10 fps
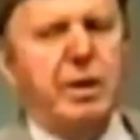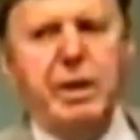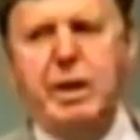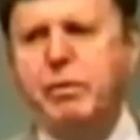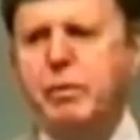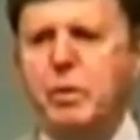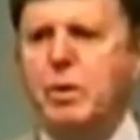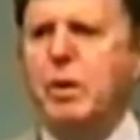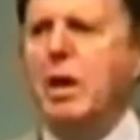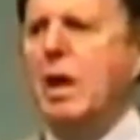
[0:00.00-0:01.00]

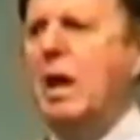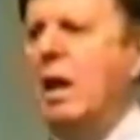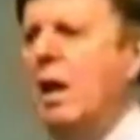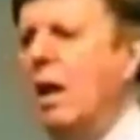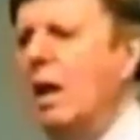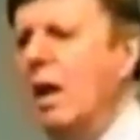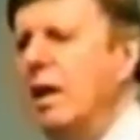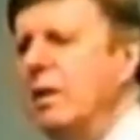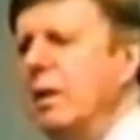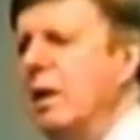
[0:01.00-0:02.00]
Therefore, our
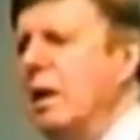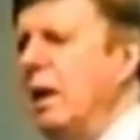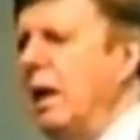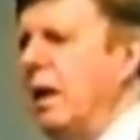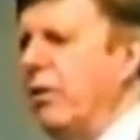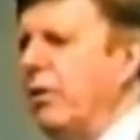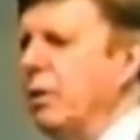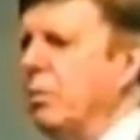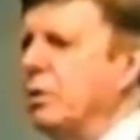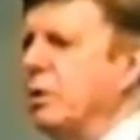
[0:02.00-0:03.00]
heart is
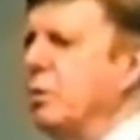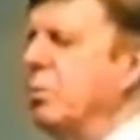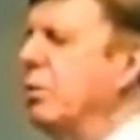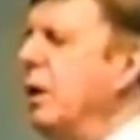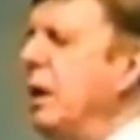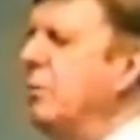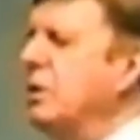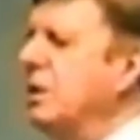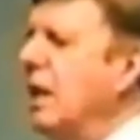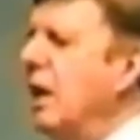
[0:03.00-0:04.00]
the supreme
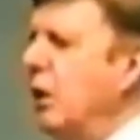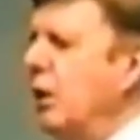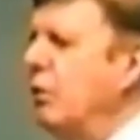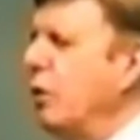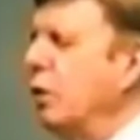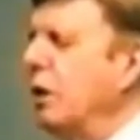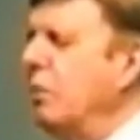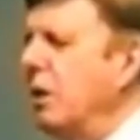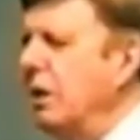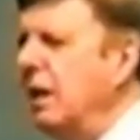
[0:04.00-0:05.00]
center for
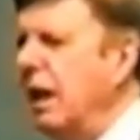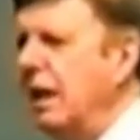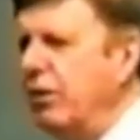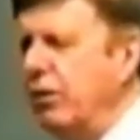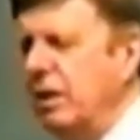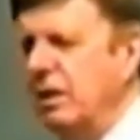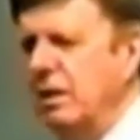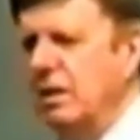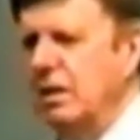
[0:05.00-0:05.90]
communication.